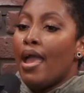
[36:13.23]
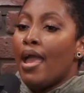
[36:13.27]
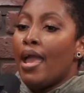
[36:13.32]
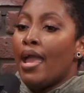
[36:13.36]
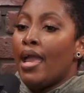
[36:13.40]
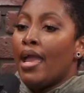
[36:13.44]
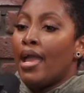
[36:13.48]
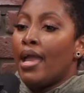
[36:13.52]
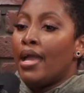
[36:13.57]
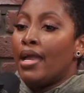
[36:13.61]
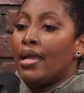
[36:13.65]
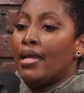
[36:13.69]

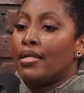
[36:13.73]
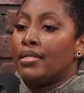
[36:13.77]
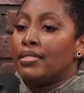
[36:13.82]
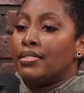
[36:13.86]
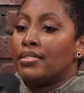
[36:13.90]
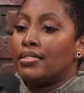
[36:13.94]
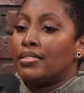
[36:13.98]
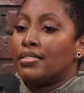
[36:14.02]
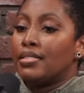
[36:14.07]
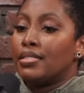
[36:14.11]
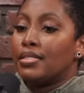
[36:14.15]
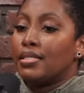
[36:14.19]

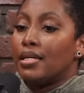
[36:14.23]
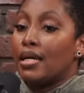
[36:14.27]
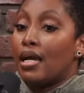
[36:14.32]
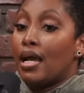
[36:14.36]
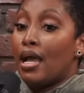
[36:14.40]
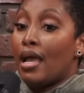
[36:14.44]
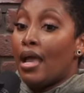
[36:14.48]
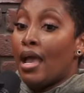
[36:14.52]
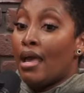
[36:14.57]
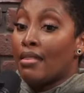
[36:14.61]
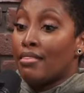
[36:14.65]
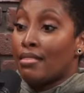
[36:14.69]
And
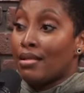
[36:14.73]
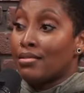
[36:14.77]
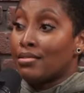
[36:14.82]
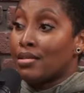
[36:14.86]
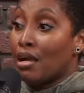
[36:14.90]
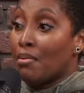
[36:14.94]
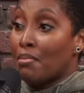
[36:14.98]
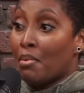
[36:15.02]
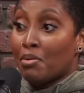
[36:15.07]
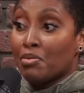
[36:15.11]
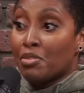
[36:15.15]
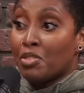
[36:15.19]
at that
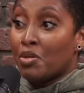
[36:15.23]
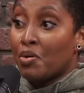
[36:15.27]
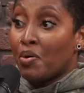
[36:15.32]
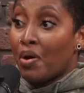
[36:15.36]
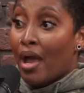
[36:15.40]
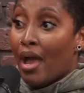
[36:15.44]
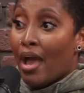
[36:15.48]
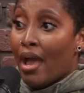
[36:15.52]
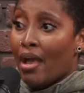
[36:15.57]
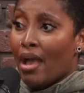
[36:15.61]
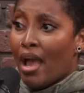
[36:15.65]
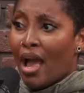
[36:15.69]
time, I was still,
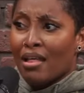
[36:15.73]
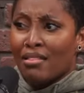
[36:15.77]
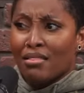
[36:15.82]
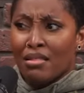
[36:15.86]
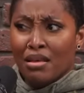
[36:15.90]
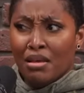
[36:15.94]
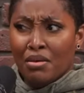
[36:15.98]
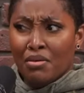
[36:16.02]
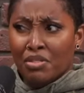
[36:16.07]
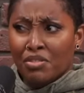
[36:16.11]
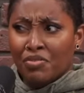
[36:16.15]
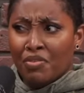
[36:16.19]
I
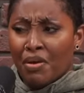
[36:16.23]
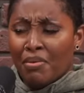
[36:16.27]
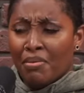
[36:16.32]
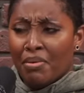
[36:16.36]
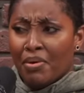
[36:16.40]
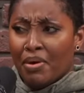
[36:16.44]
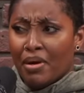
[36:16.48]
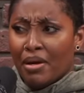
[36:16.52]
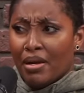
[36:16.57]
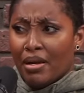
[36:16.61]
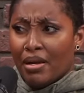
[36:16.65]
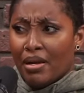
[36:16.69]
think it was
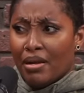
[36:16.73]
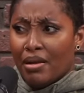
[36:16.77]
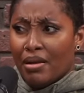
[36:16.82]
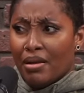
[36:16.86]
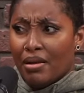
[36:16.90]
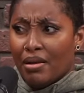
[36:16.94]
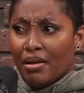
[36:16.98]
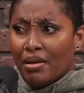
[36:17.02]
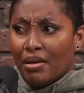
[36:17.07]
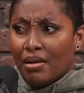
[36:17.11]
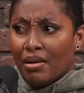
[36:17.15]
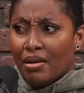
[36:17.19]
February.
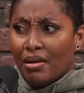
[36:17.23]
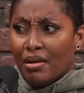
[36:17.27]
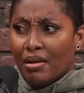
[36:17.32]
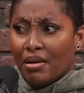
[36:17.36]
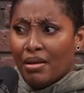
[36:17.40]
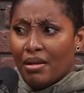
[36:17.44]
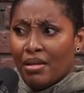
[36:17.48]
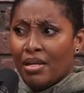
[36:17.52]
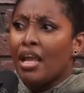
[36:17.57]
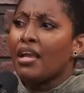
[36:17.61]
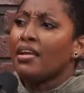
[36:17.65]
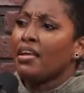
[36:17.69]

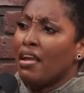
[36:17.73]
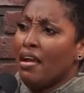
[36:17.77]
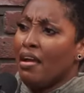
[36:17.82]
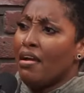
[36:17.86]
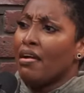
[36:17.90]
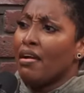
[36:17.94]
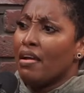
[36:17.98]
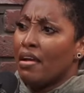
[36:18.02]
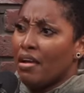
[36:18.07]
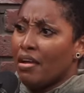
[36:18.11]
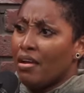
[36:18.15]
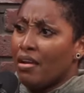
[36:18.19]
Yeah, yeah.
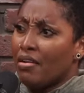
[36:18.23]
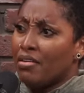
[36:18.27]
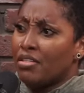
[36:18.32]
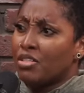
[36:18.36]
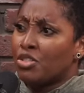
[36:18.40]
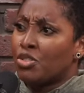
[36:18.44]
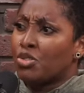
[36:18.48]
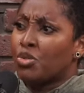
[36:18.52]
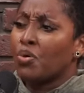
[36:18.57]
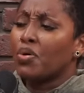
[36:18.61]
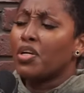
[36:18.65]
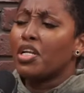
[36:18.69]
22?
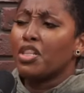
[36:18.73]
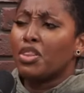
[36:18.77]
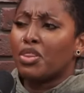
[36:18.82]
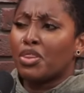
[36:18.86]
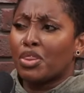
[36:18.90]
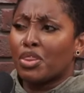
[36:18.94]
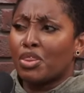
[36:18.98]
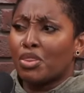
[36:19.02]
23.